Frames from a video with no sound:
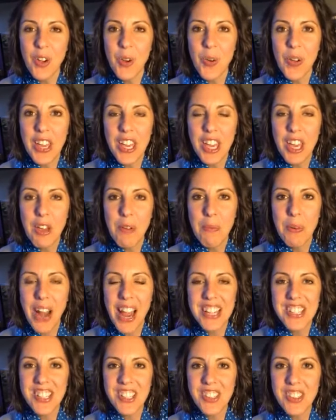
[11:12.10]
quick,
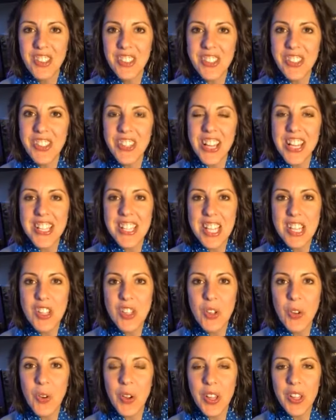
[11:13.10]
practical,
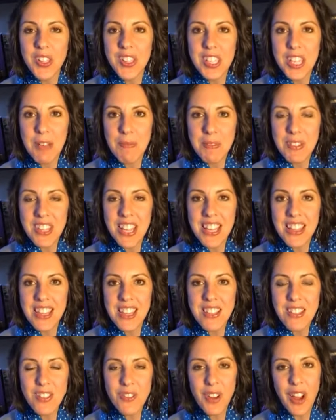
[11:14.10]
essential oil tips like
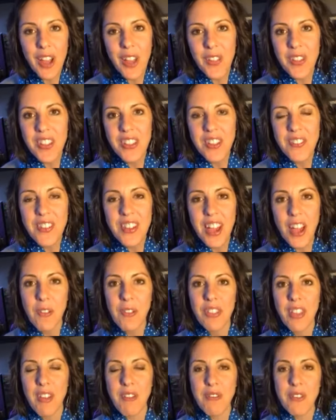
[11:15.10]
this for healthy living, I
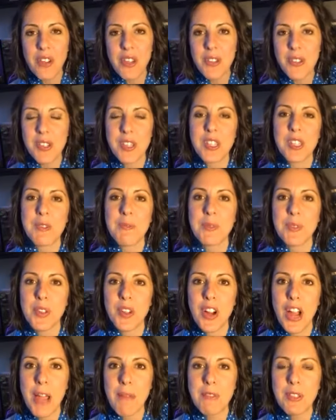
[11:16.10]
would love for you to
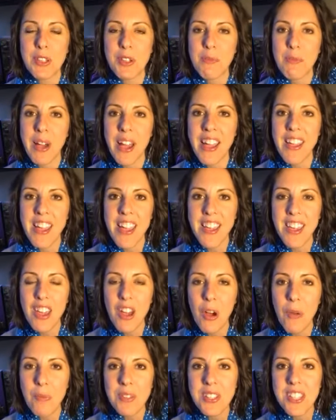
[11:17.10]
subscribe to my Yankee
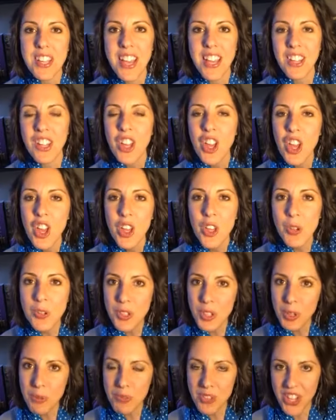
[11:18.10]
Homestead
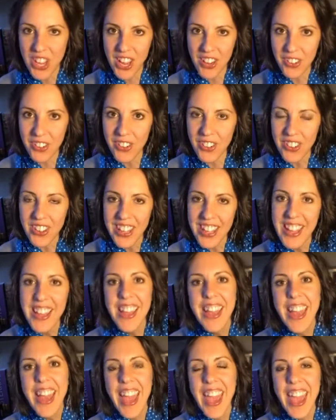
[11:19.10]
YouTube channel.
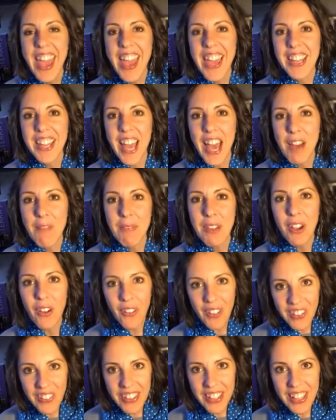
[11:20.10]
And happy
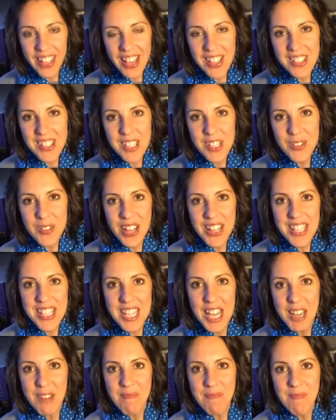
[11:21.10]
oiling. I'll see you next
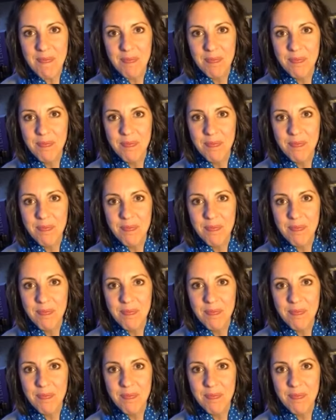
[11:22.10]
time.